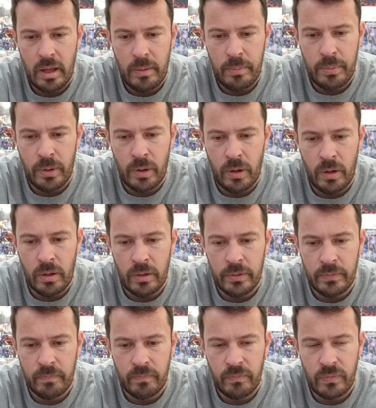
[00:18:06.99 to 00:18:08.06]
and put
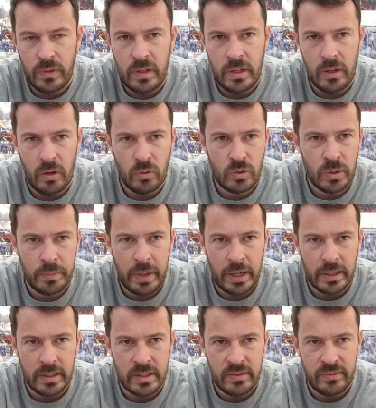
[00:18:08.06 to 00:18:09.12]
on the Ultra
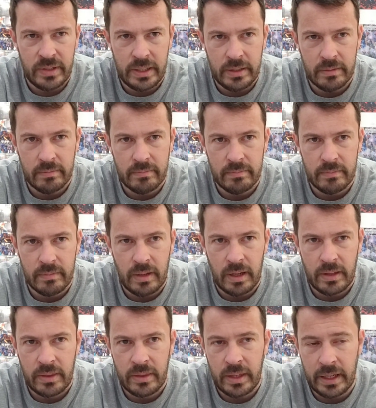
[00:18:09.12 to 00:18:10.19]
Magnus feet,
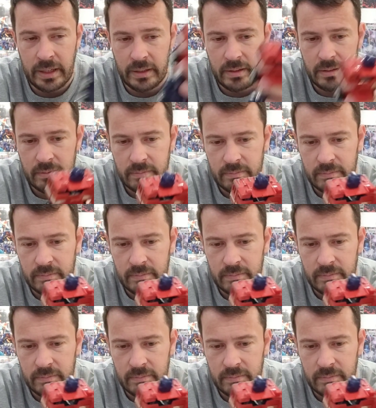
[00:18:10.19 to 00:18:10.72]
I think.